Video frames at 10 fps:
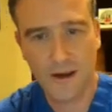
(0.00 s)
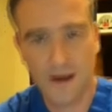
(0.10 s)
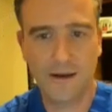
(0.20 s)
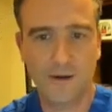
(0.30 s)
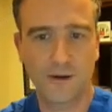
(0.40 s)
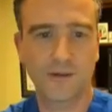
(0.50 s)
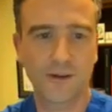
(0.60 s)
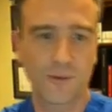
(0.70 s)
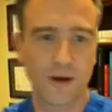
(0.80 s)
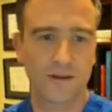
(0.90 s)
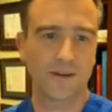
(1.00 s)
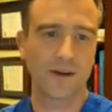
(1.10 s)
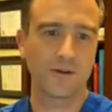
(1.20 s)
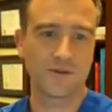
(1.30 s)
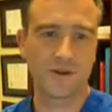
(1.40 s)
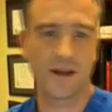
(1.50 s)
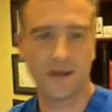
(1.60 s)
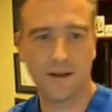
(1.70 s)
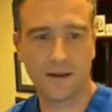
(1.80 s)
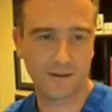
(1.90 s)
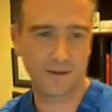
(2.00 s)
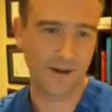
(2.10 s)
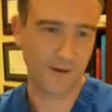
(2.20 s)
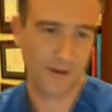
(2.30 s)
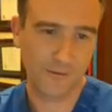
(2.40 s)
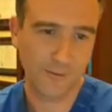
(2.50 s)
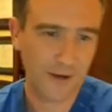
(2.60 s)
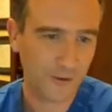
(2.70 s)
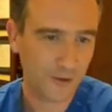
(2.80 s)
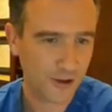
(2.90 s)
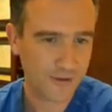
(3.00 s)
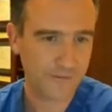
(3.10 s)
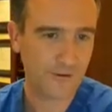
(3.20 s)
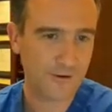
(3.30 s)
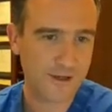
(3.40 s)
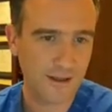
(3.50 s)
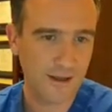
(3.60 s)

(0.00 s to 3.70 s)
an area of some practice heterogeneity. It's an area of minor controversy.